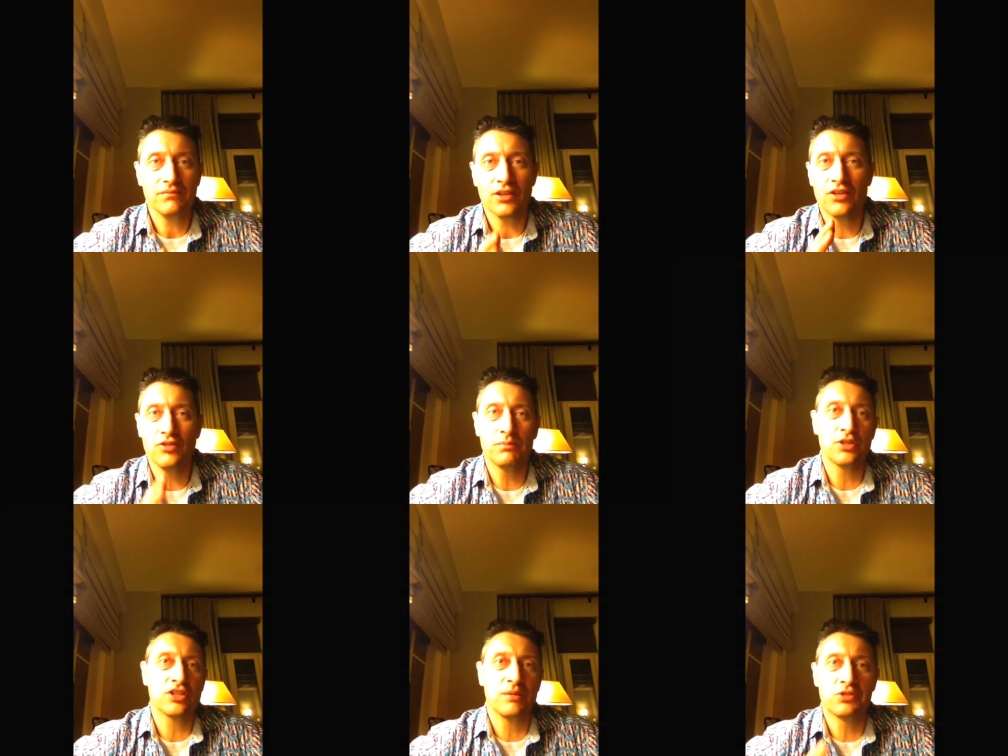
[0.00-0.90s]
You do
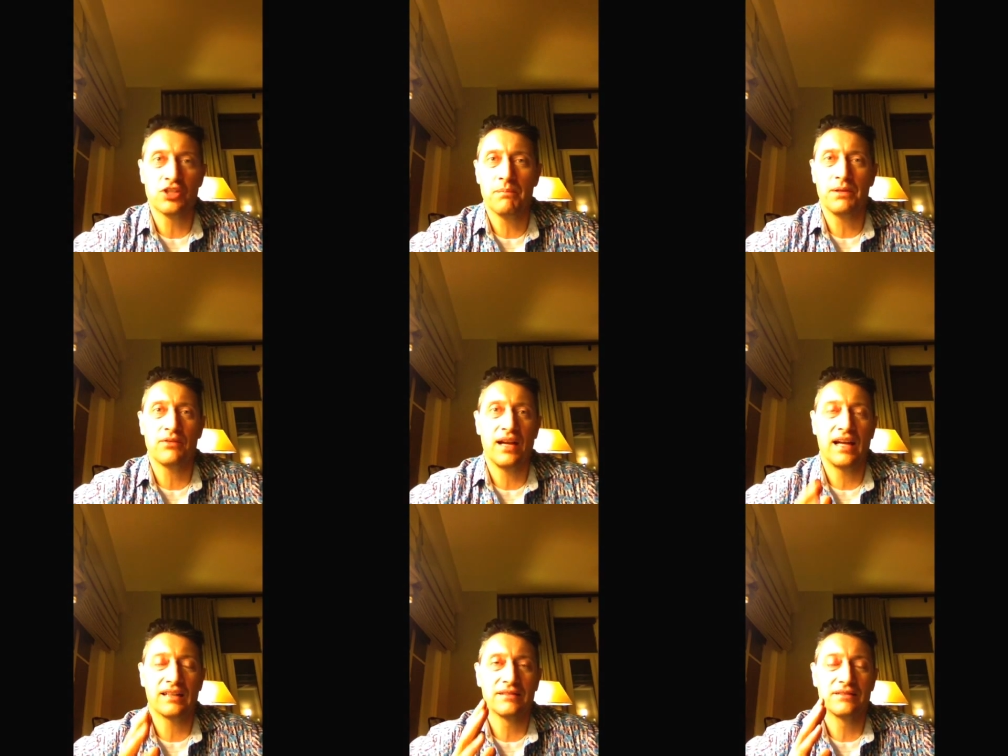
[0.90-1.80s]
push-ups, jumping
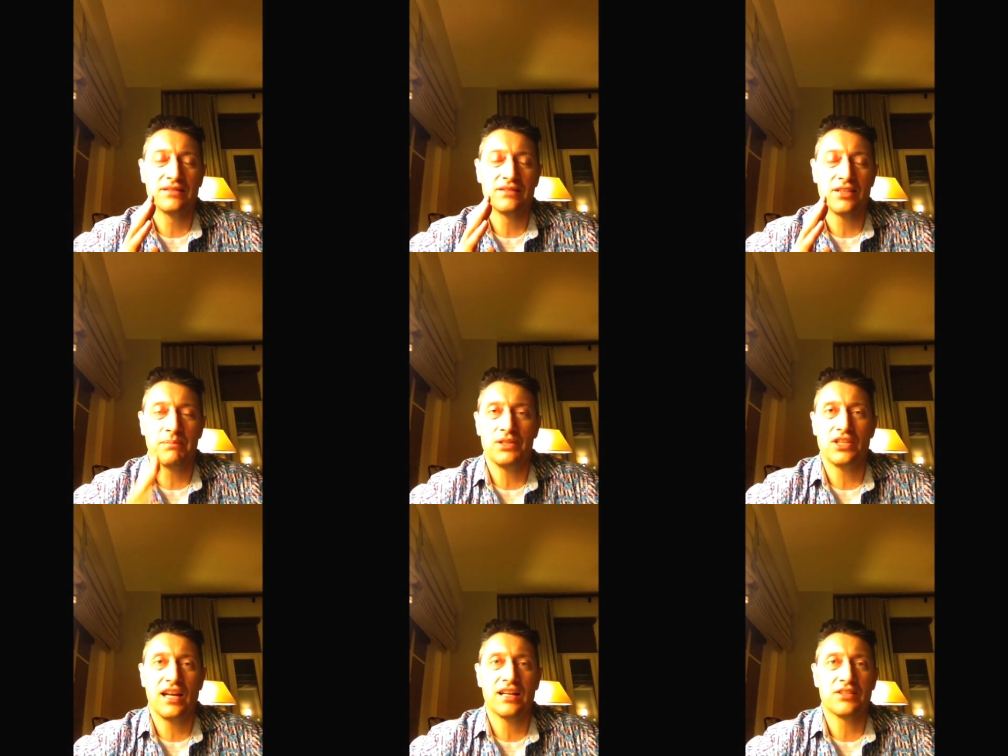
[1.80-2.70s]
rack, jumping
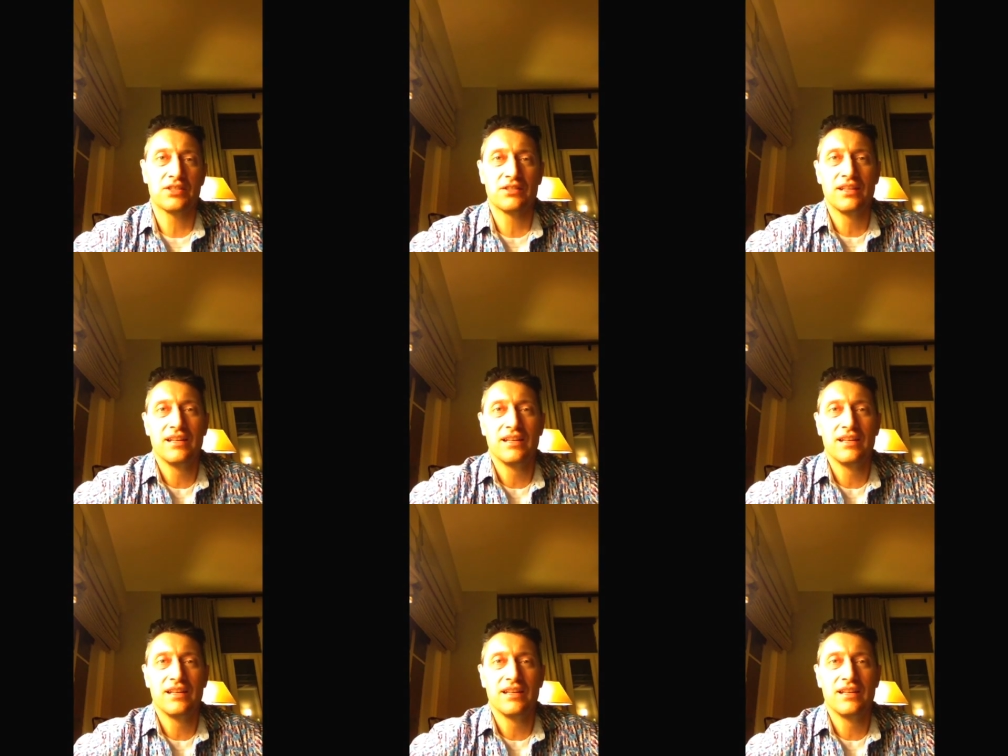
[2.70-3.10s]
jacks,